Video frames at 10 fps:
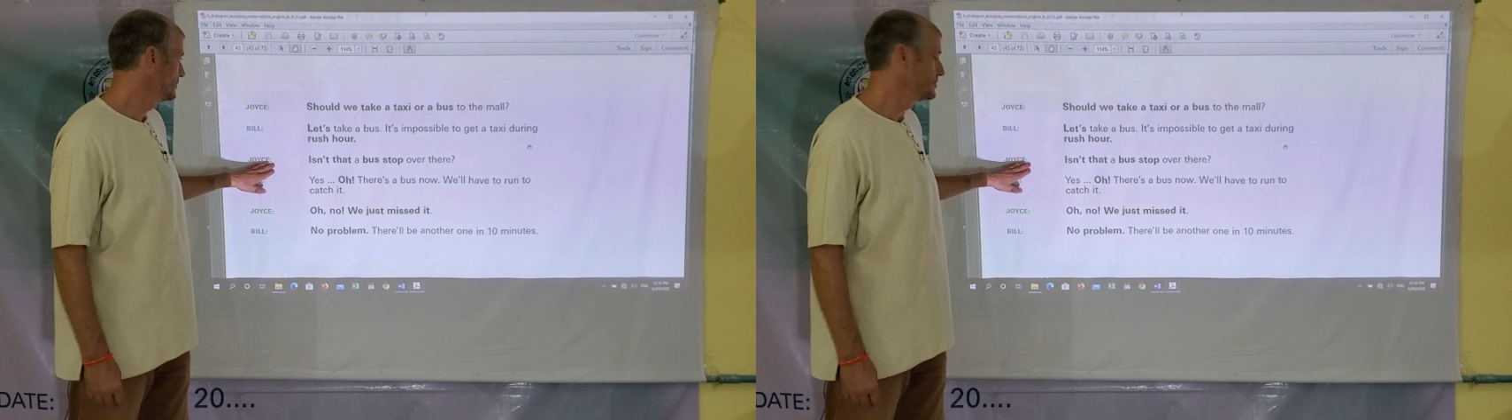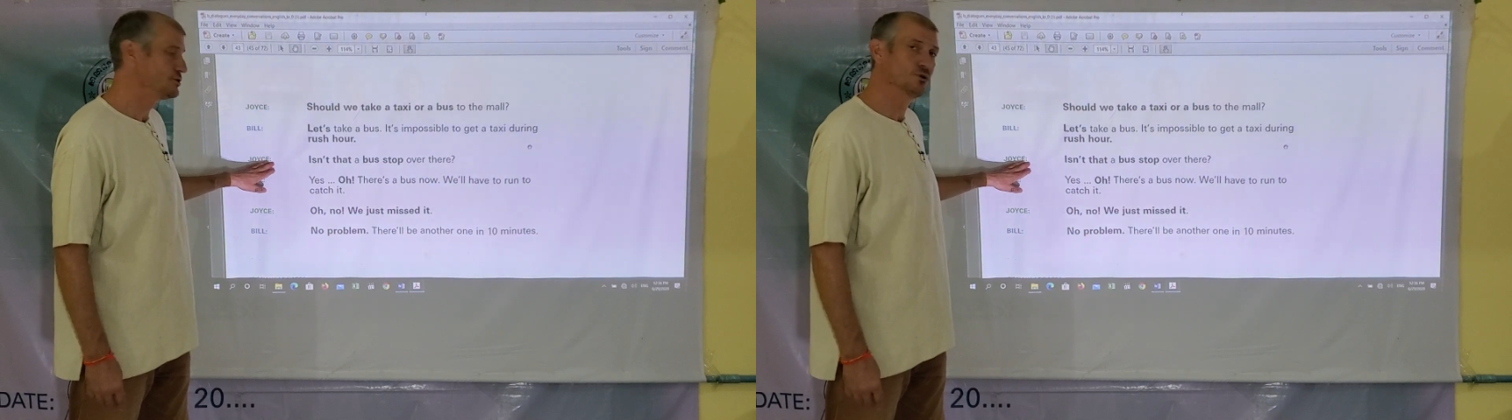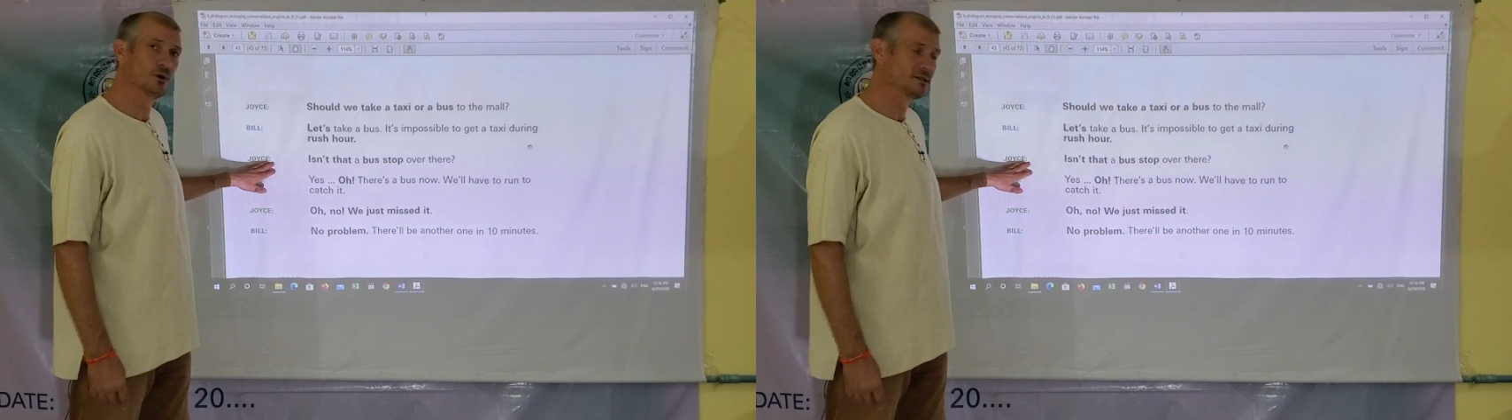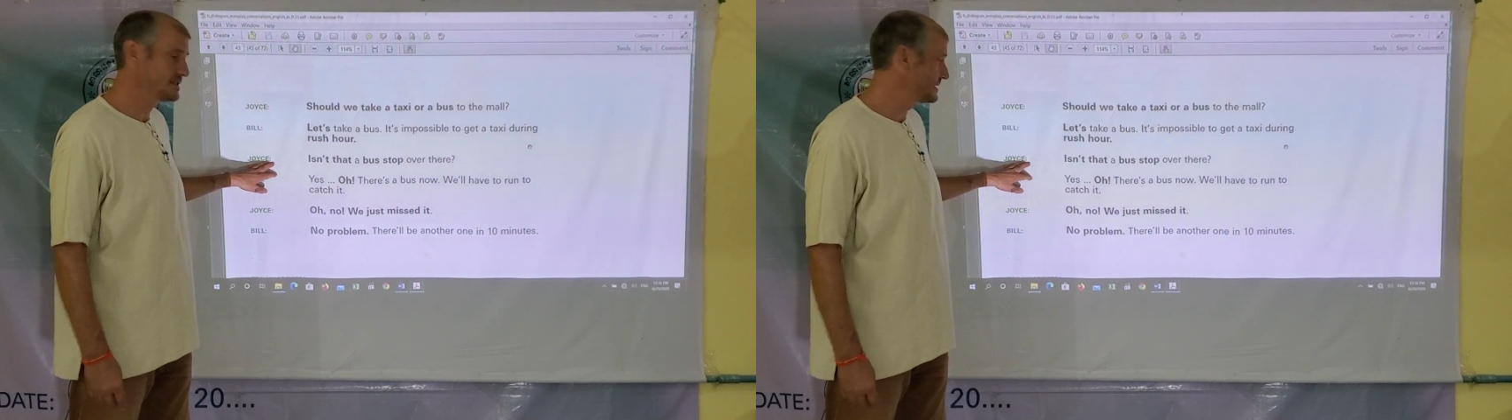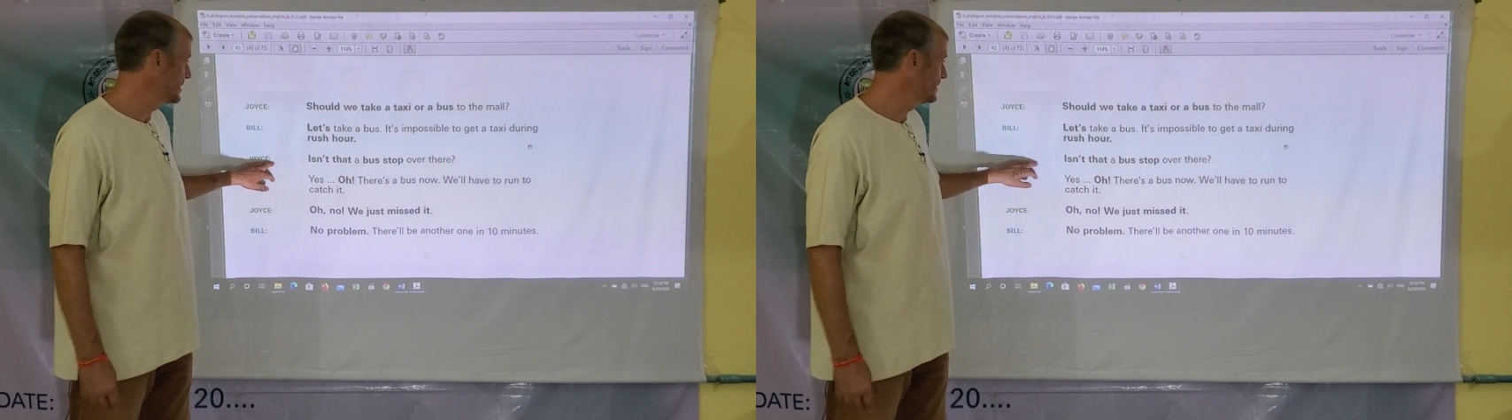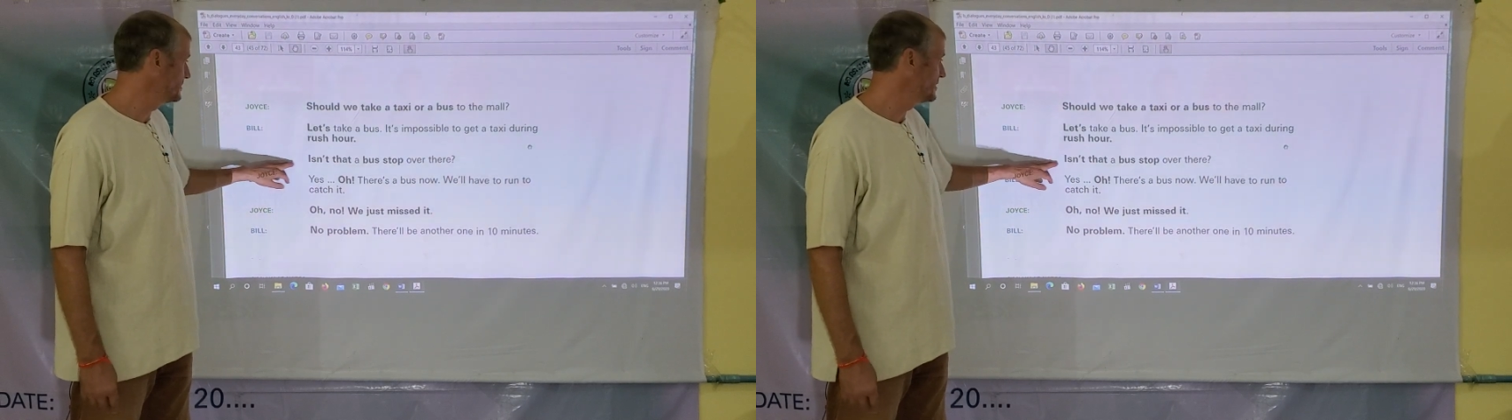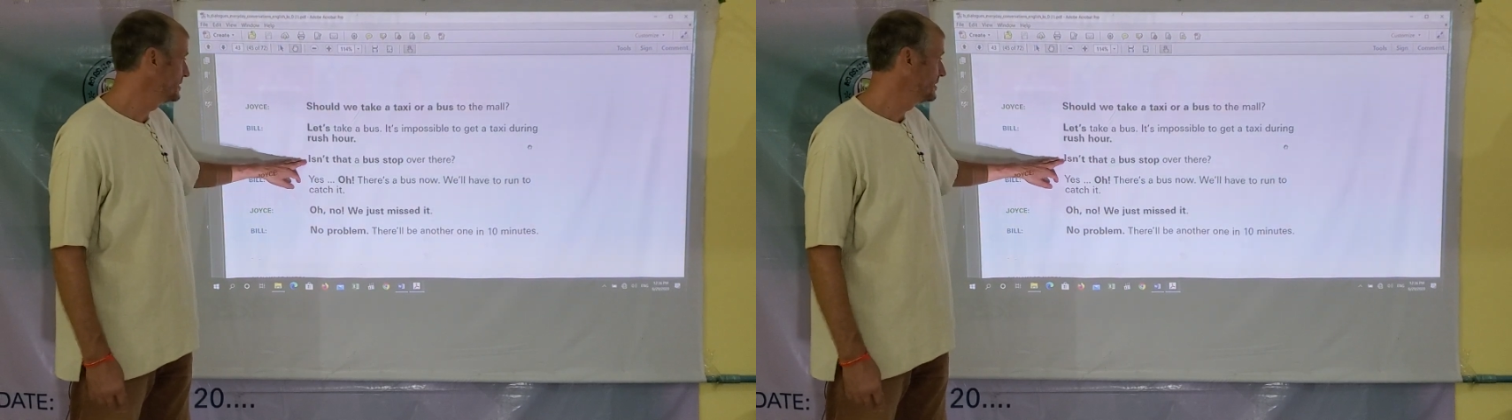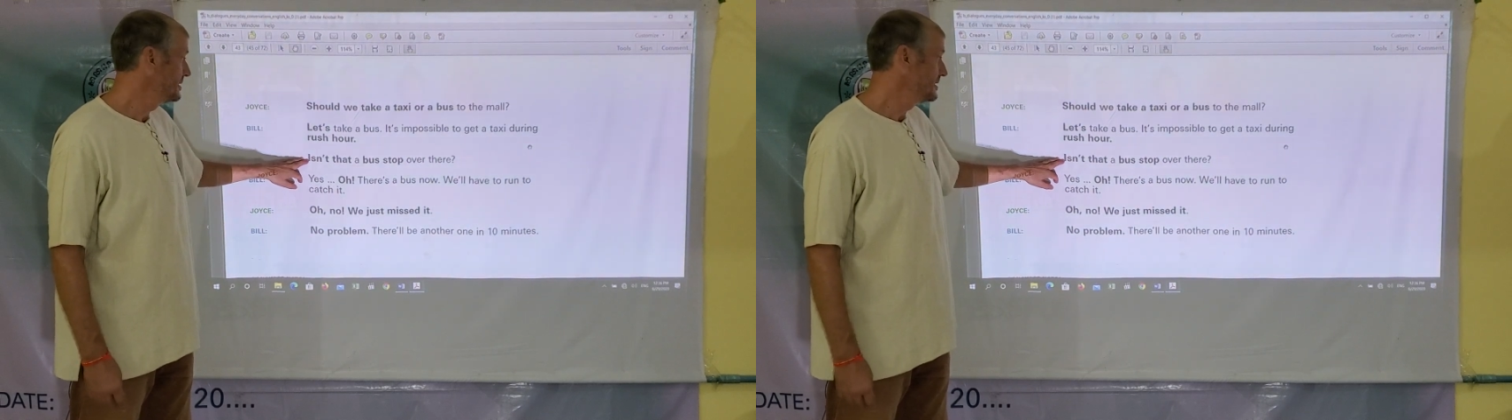Joyce says,
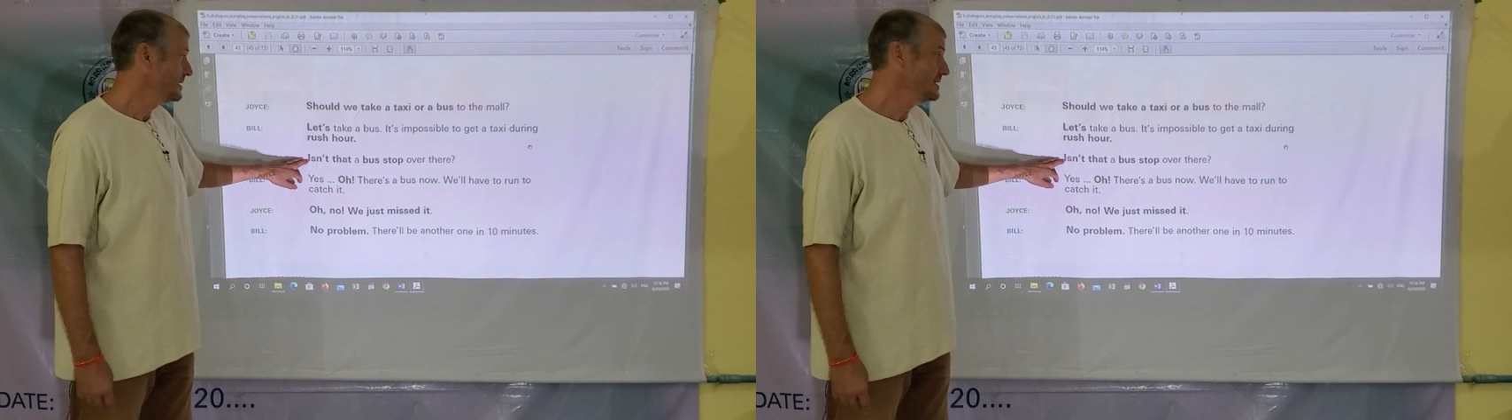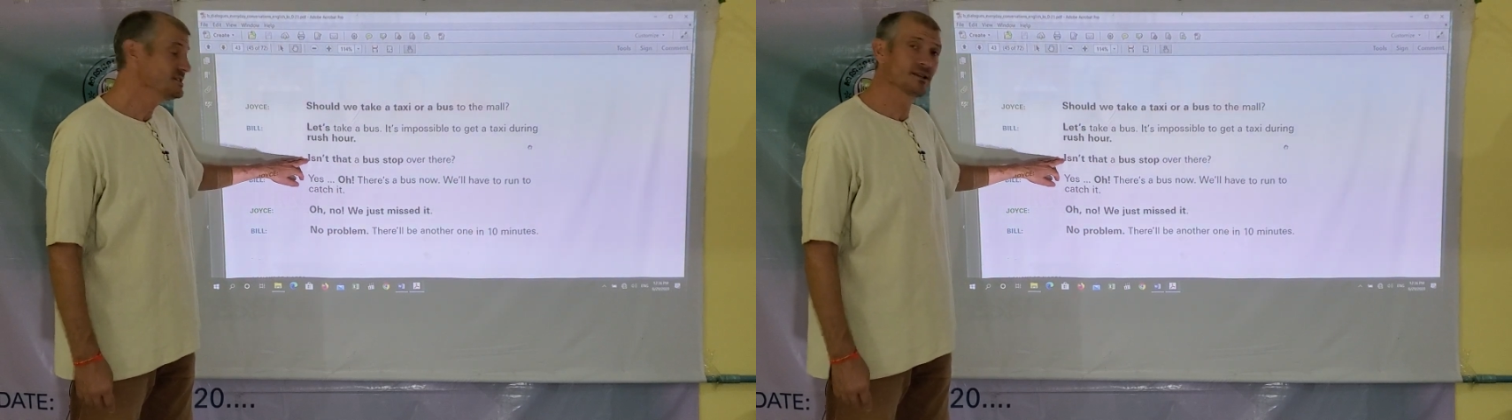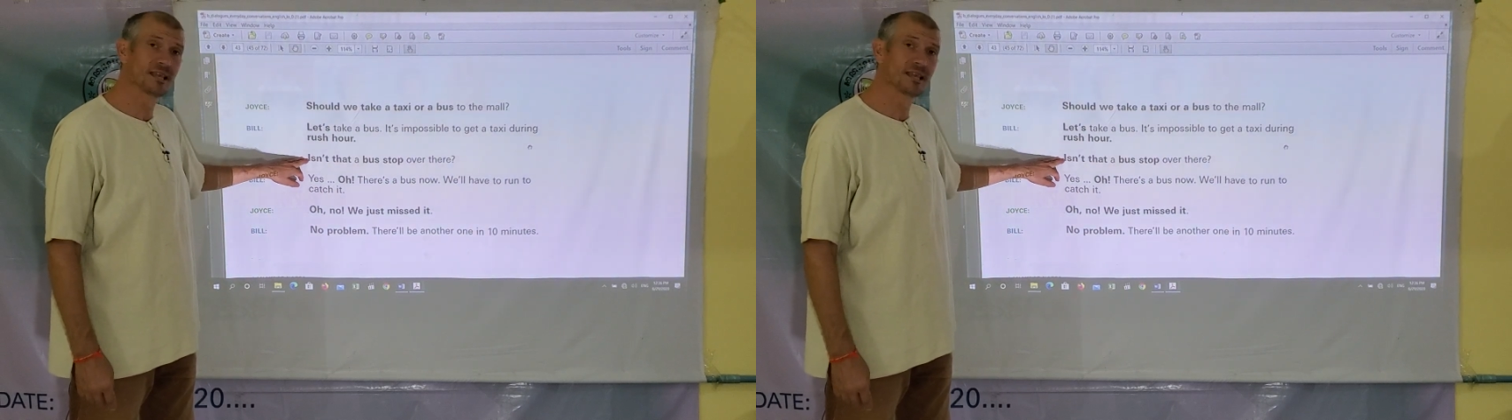"Isn't